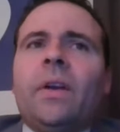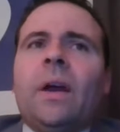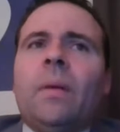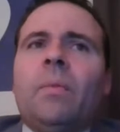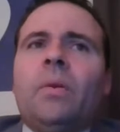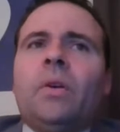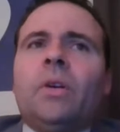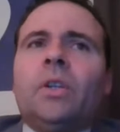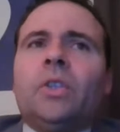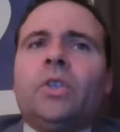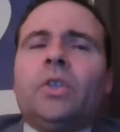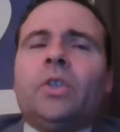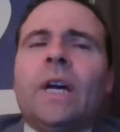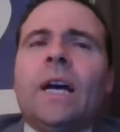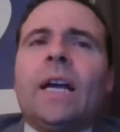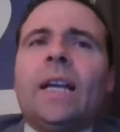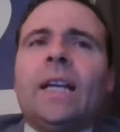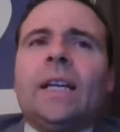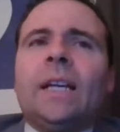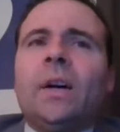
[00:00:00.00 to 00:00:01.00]
I'm going to
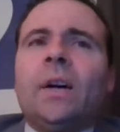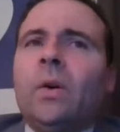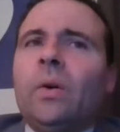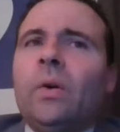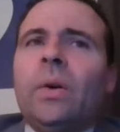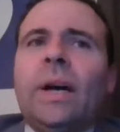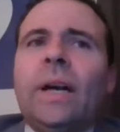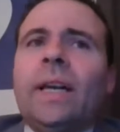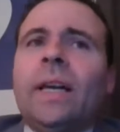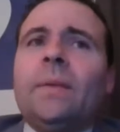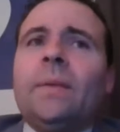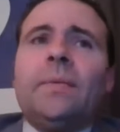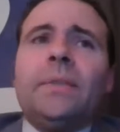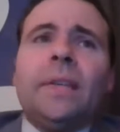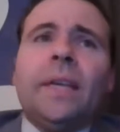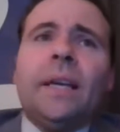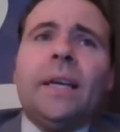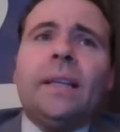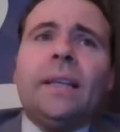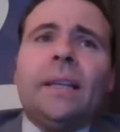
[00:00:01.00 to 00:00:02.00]
try to go, I keep
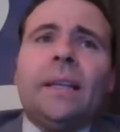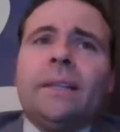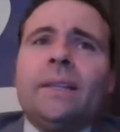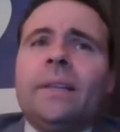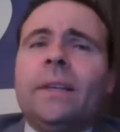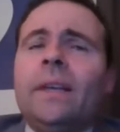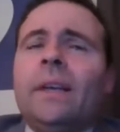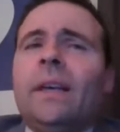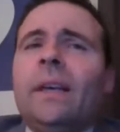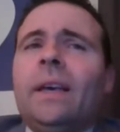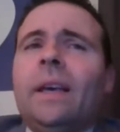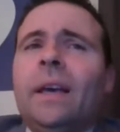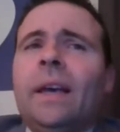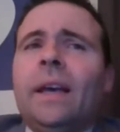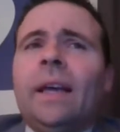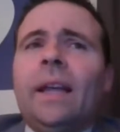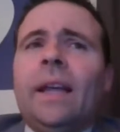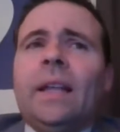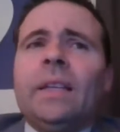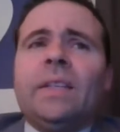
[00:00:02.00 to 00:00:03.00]
saying this,
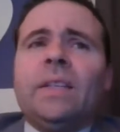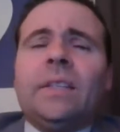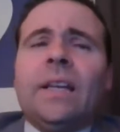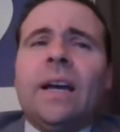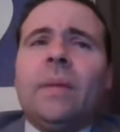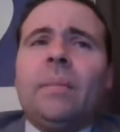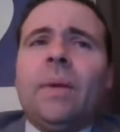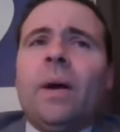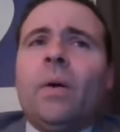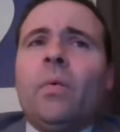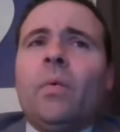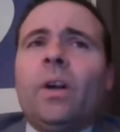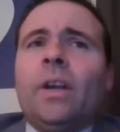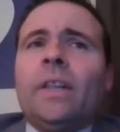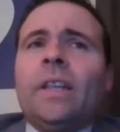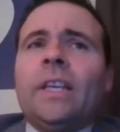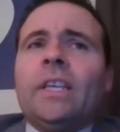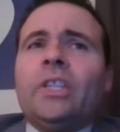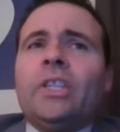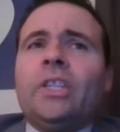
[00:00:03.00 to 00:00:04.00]
and stop by one
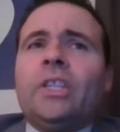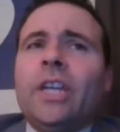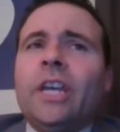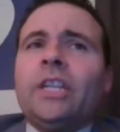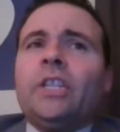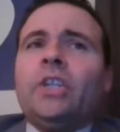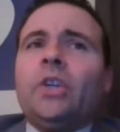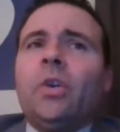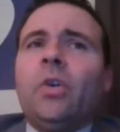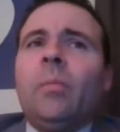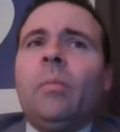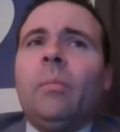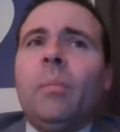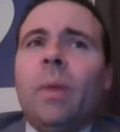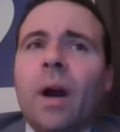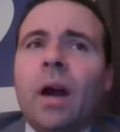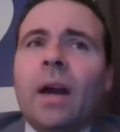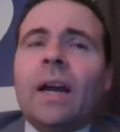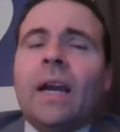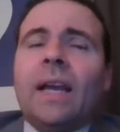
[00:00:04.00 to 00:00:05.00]
of these digital
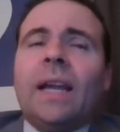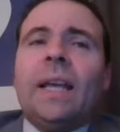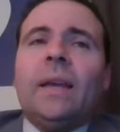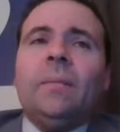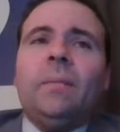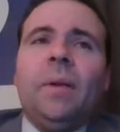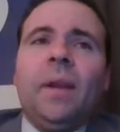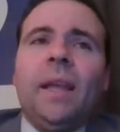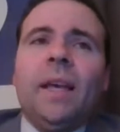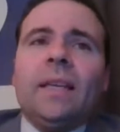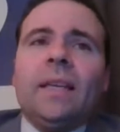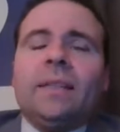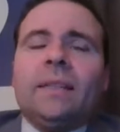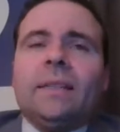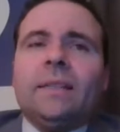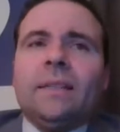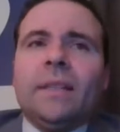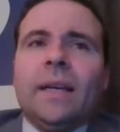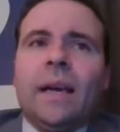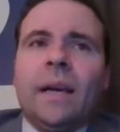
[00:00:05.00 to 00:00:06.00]
marketing
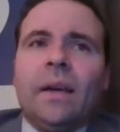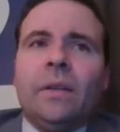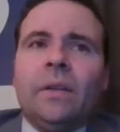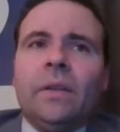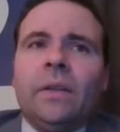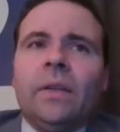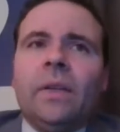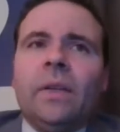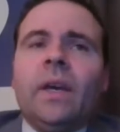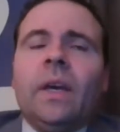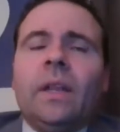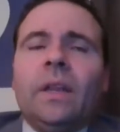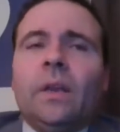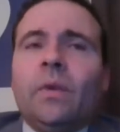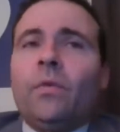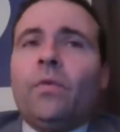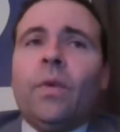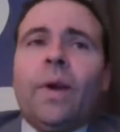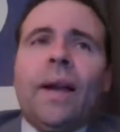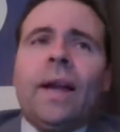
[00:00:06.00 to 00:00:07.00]
places out in the
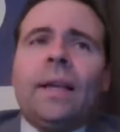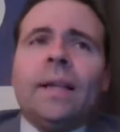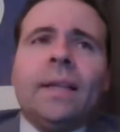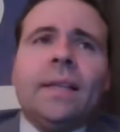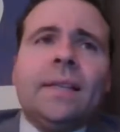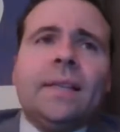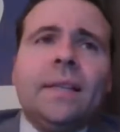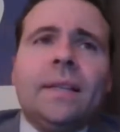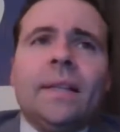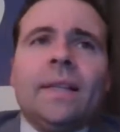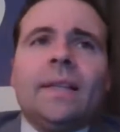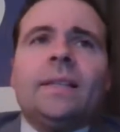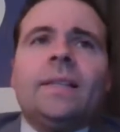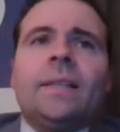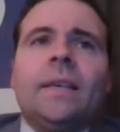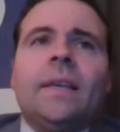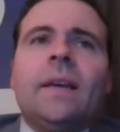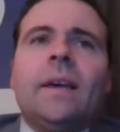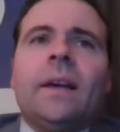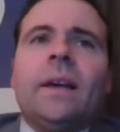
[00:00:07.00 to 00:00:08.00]
Franklin,
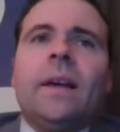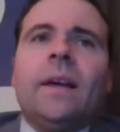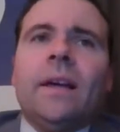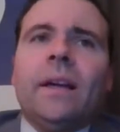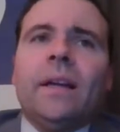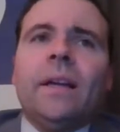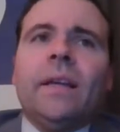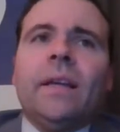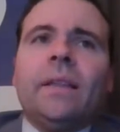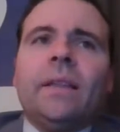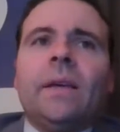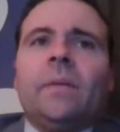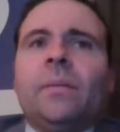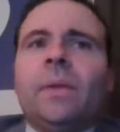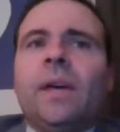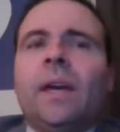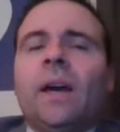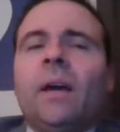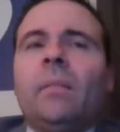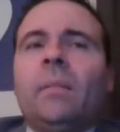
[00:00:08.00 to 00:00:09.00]
Tennessee area and get them
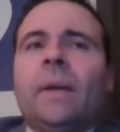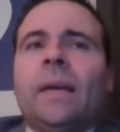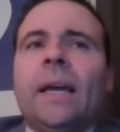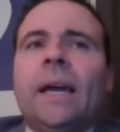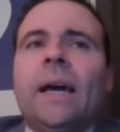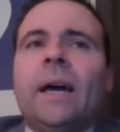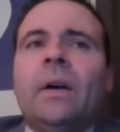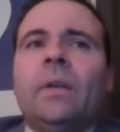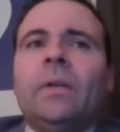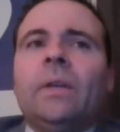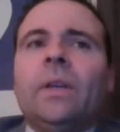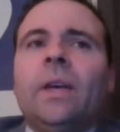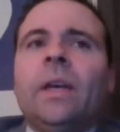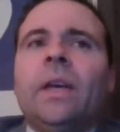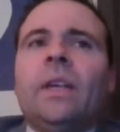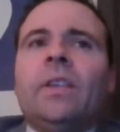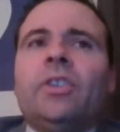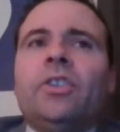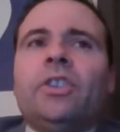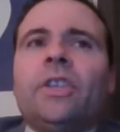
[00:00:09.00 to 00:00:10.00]
to help me out,
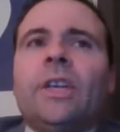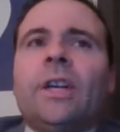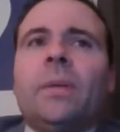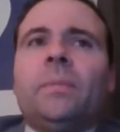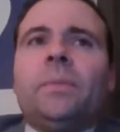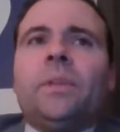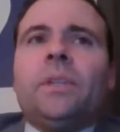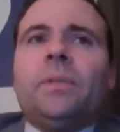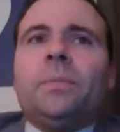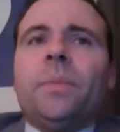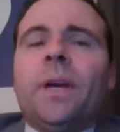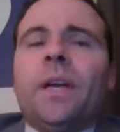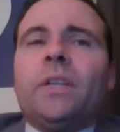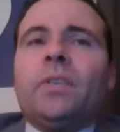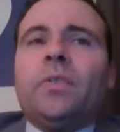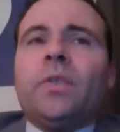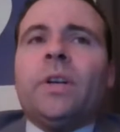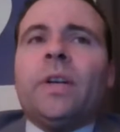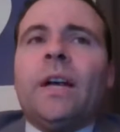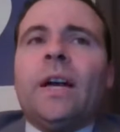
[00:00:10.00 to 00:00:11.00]
set up this
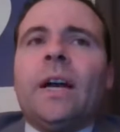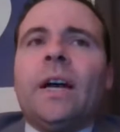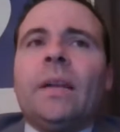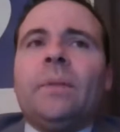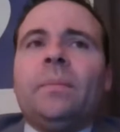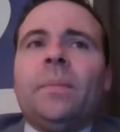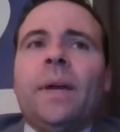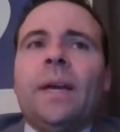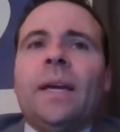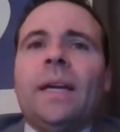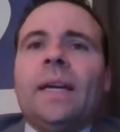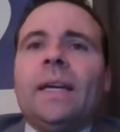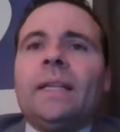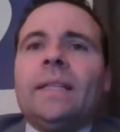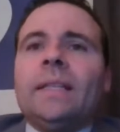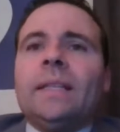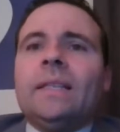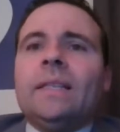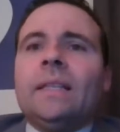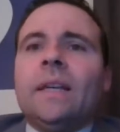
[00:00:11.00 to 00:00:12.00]
Patreon
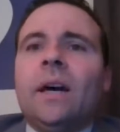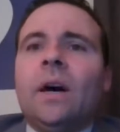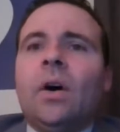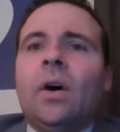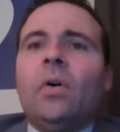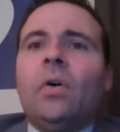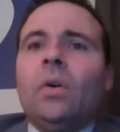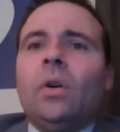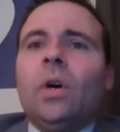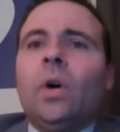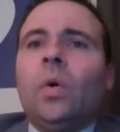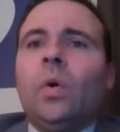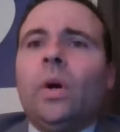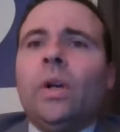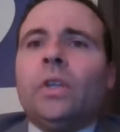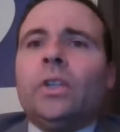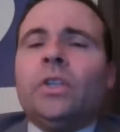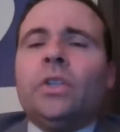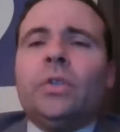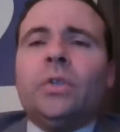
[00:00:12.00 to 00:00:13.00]
page. It's an
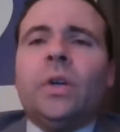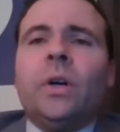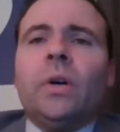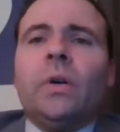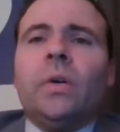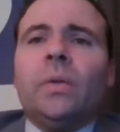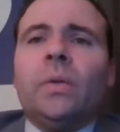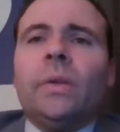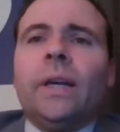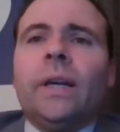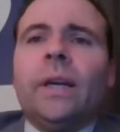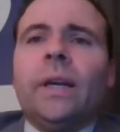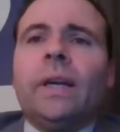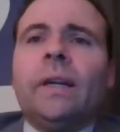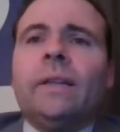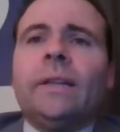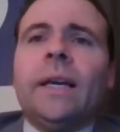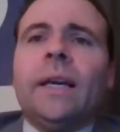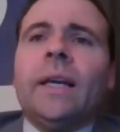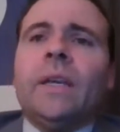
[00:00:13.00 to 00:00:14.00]
ongoing struggle
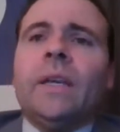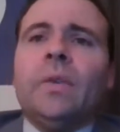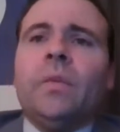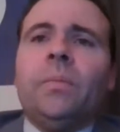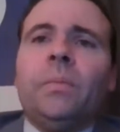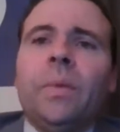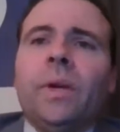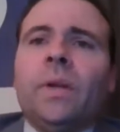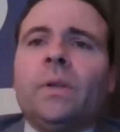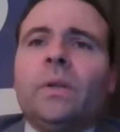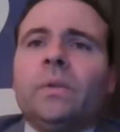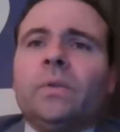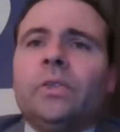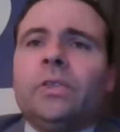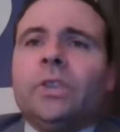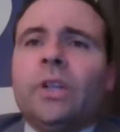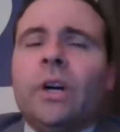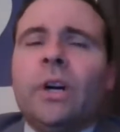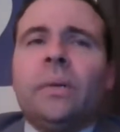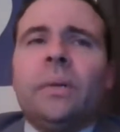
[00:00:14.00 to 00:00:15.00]
there. Thank you, Pickles,
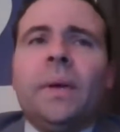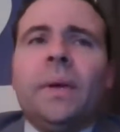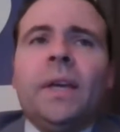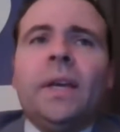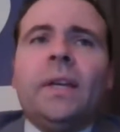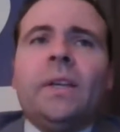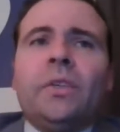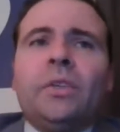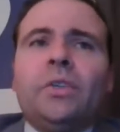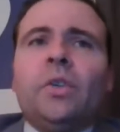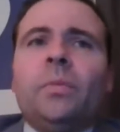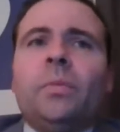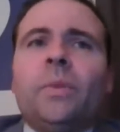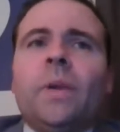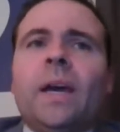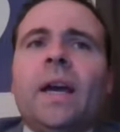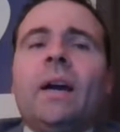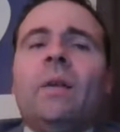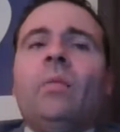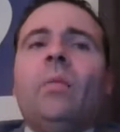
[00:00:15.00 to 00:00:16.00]
Sharp Soup.
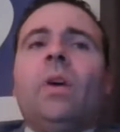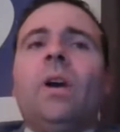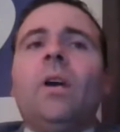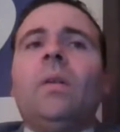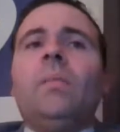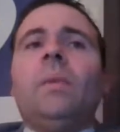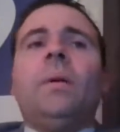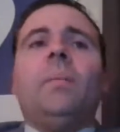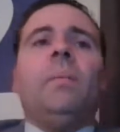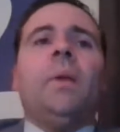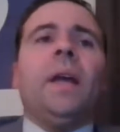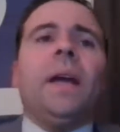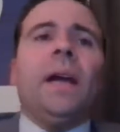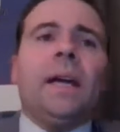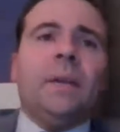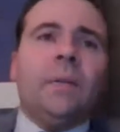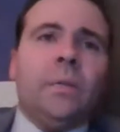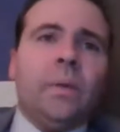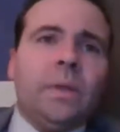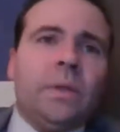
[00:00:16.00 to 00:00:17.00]
Yeah, I wear my
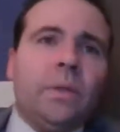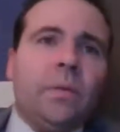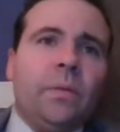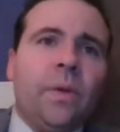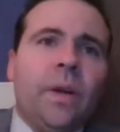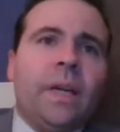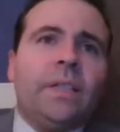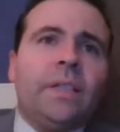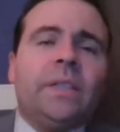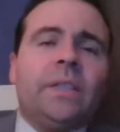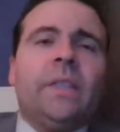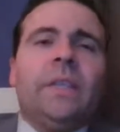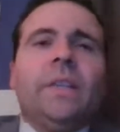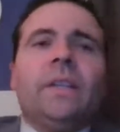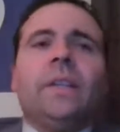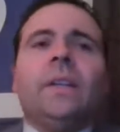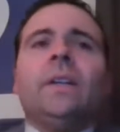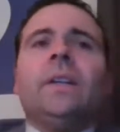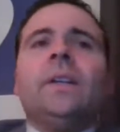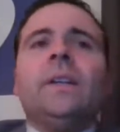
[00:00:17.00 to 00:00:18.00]
black with the vest
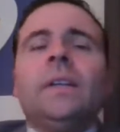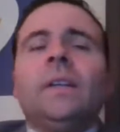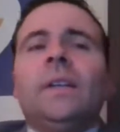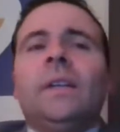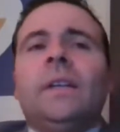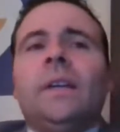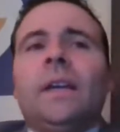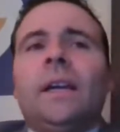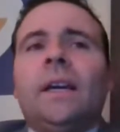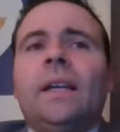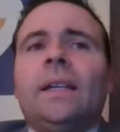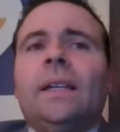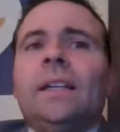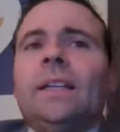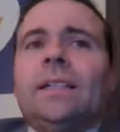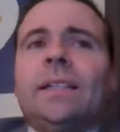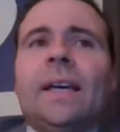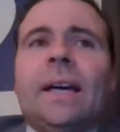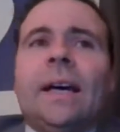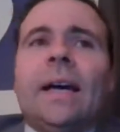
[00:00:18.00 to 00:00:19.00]
here and the
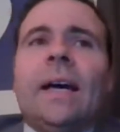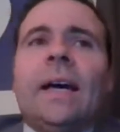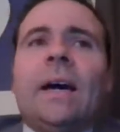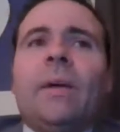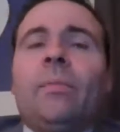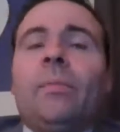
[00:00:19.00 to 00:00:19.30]
tie.